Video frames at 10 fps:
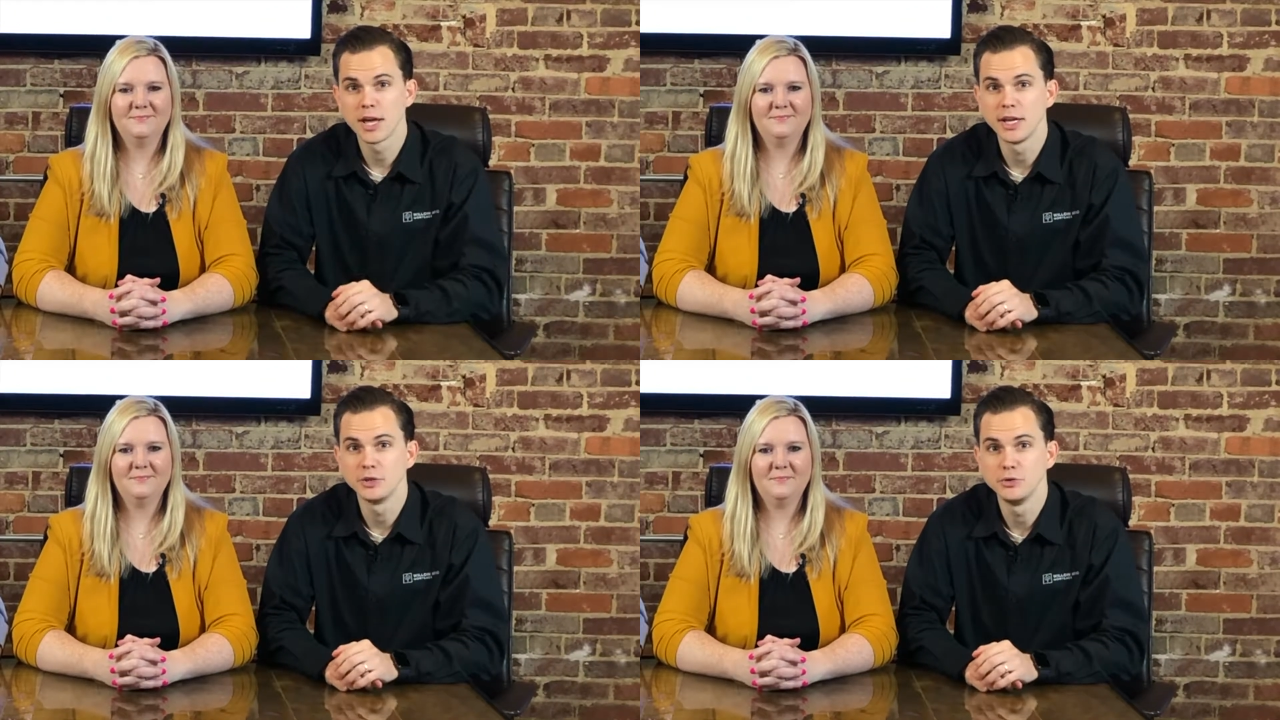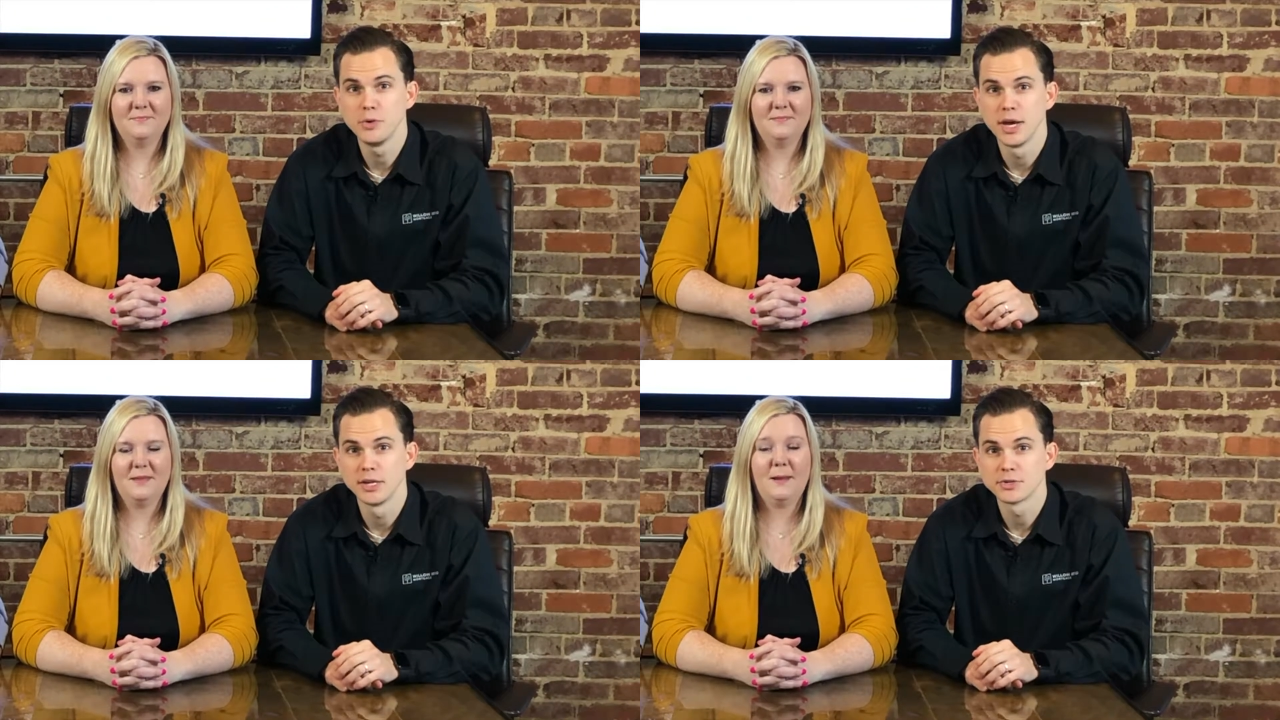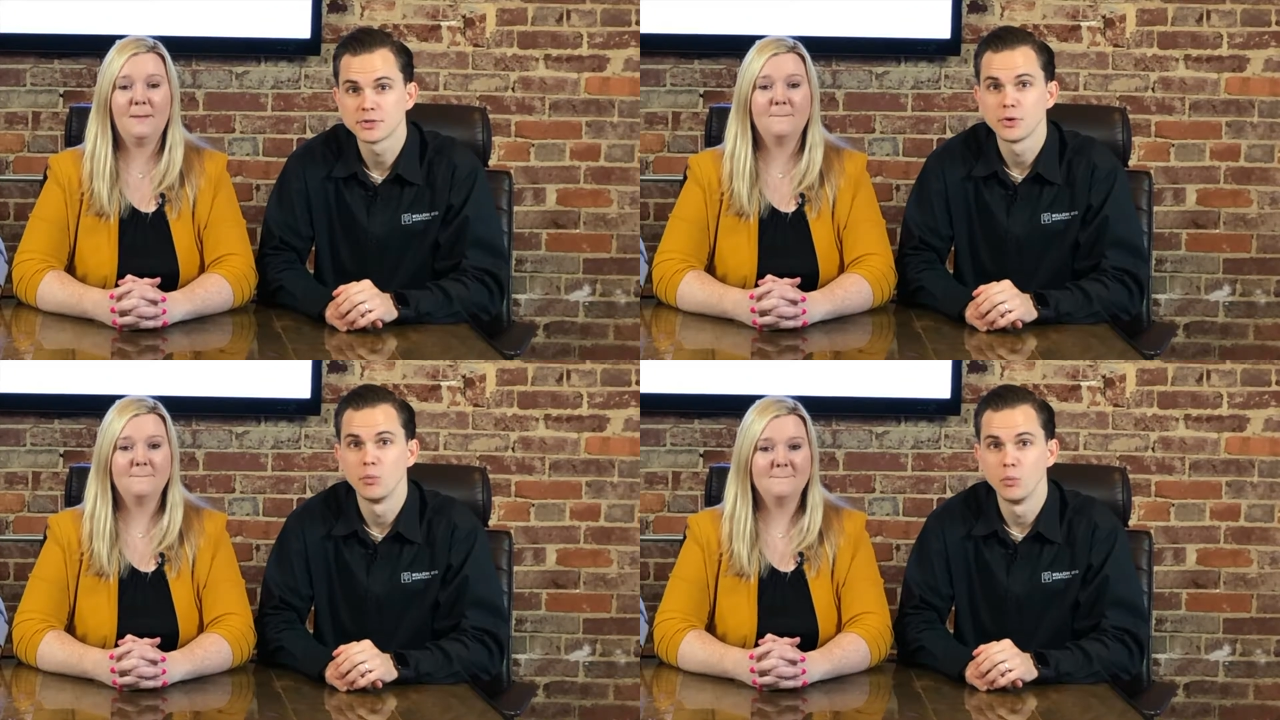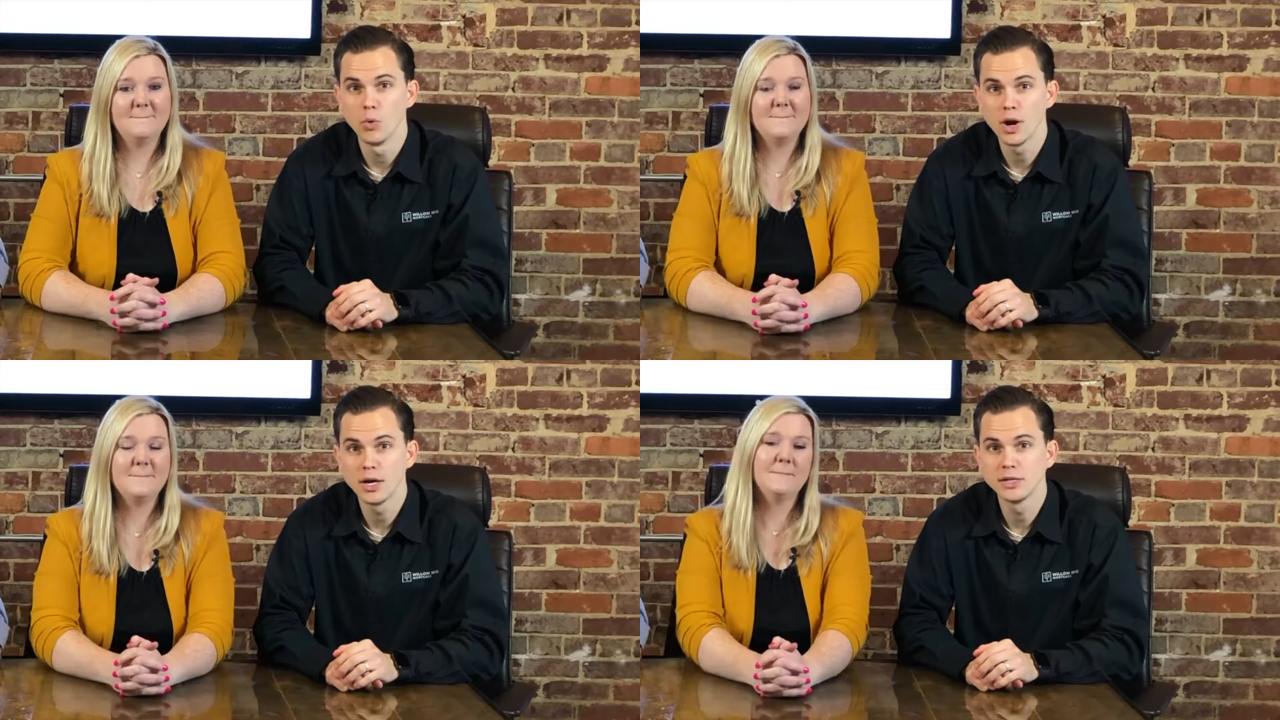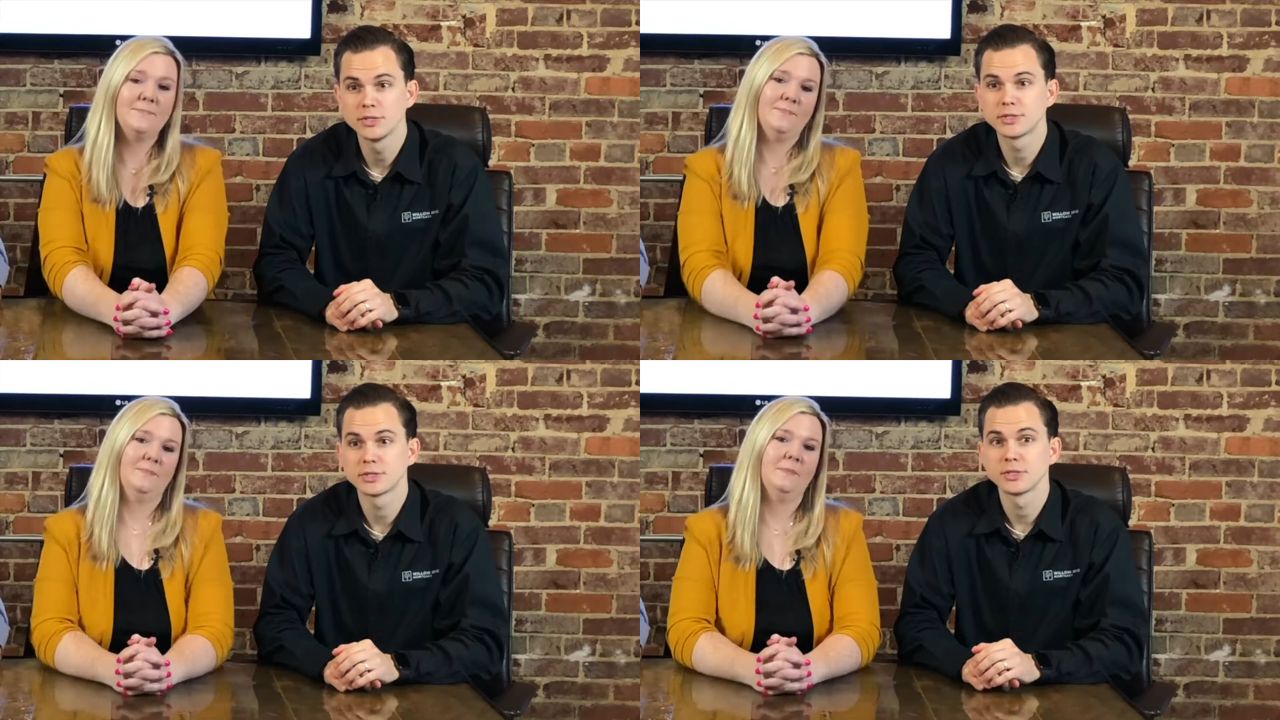Speaker 1: Day in the US
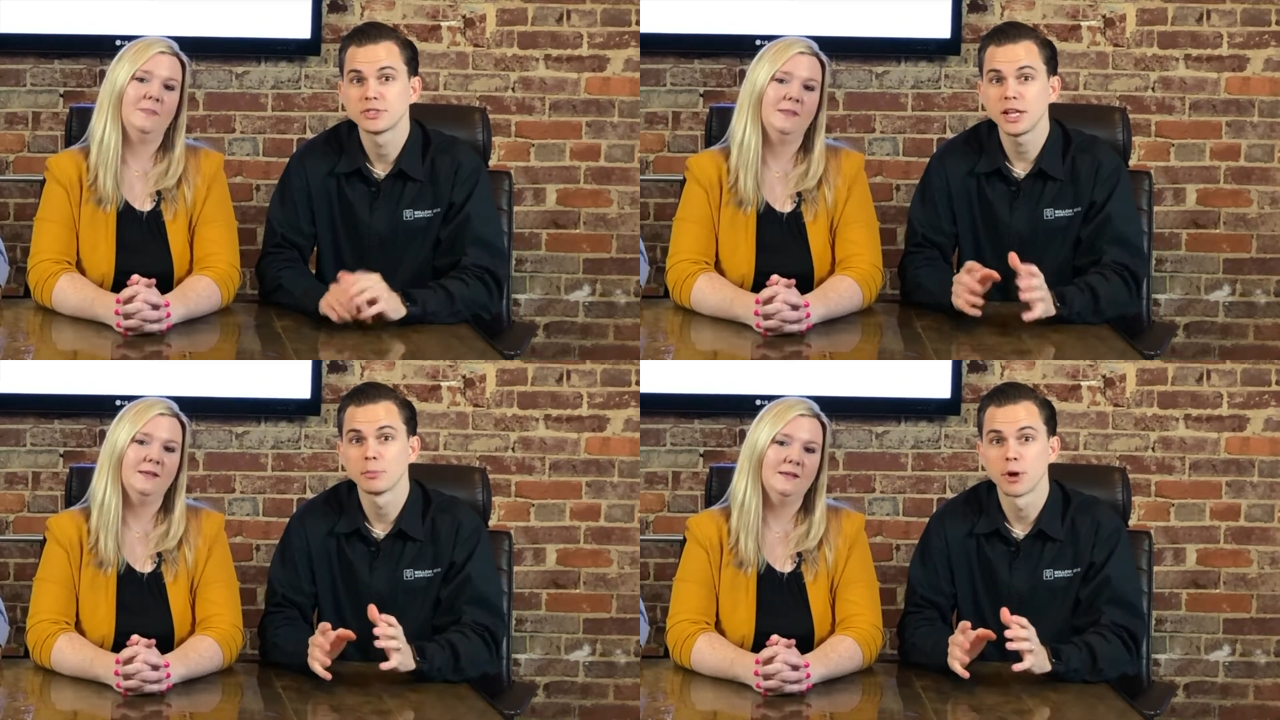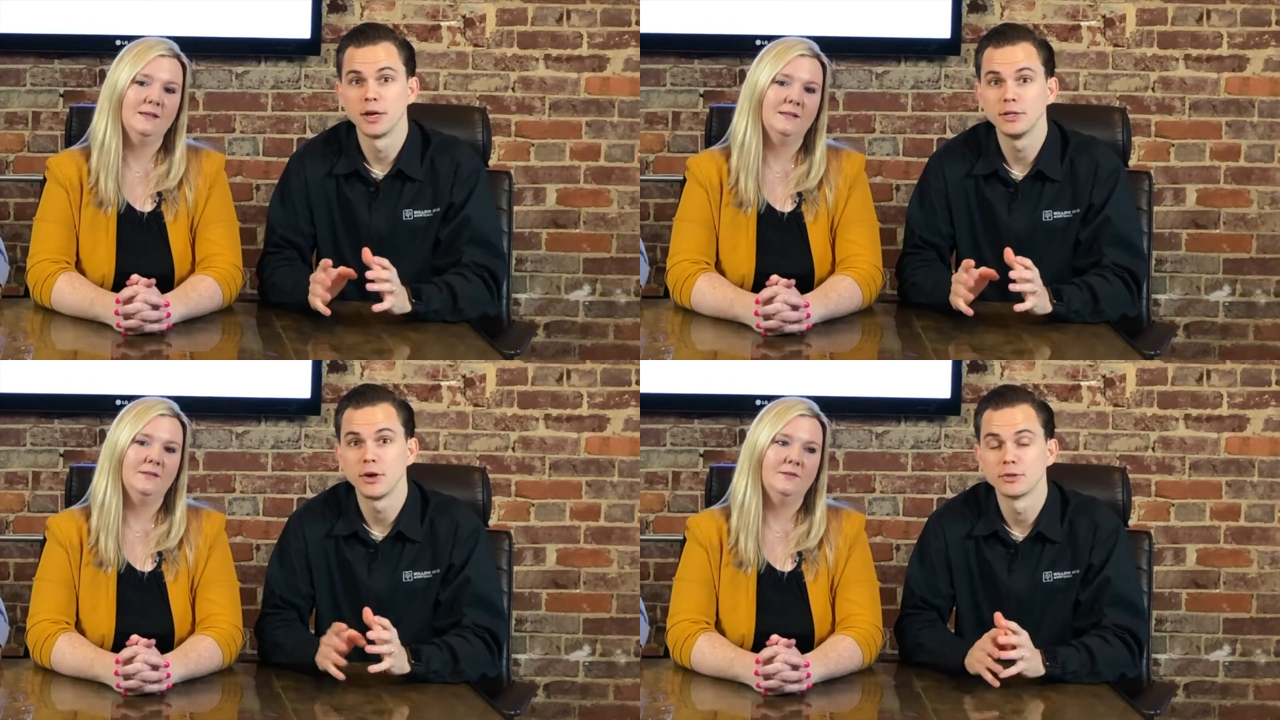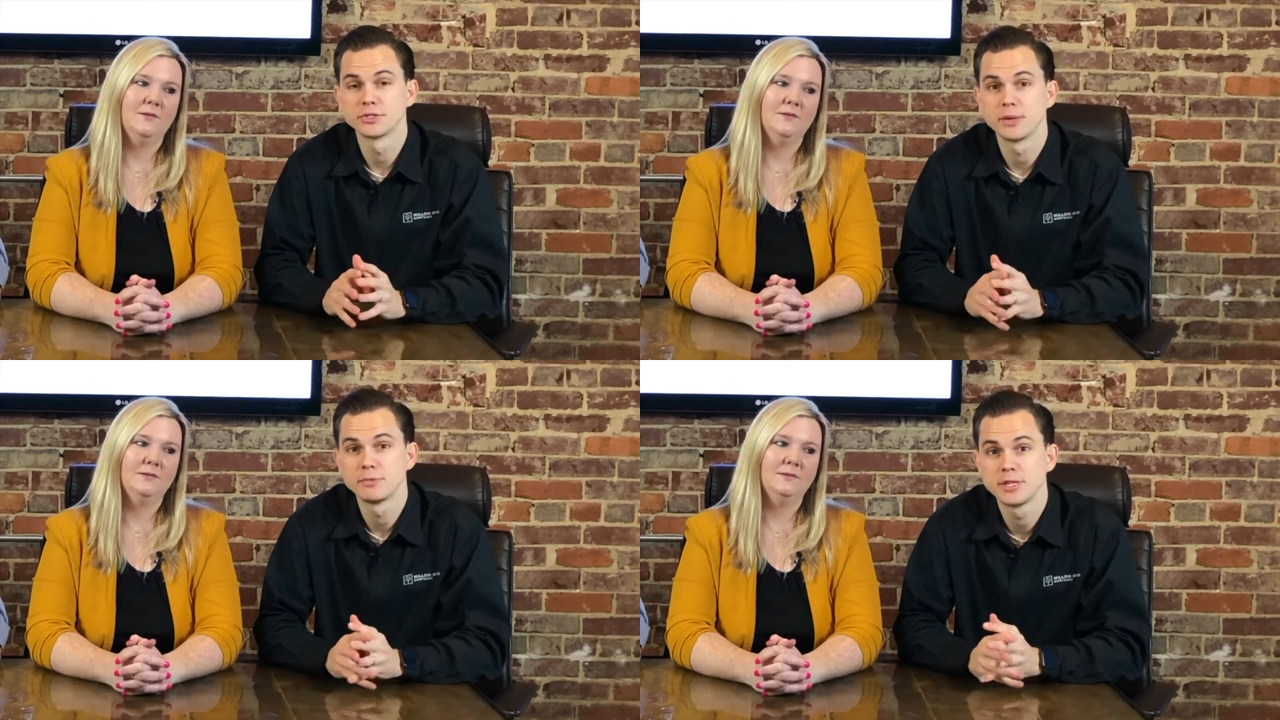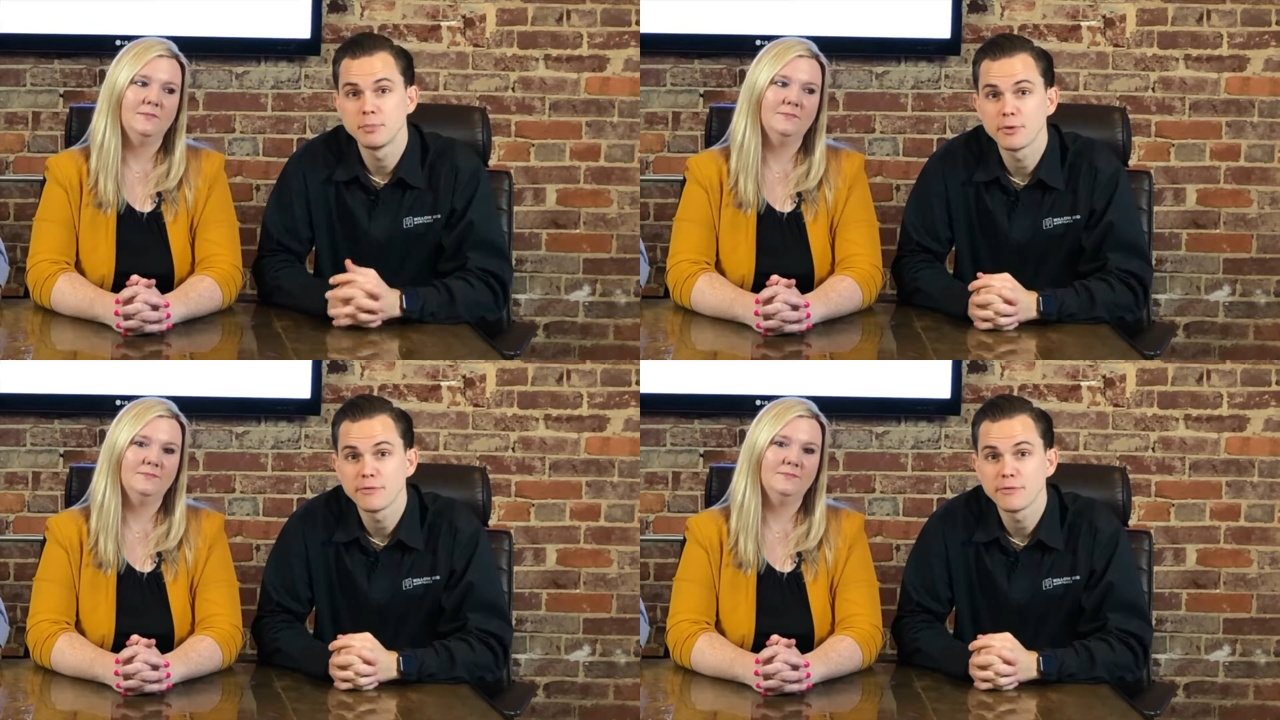was celebrated on September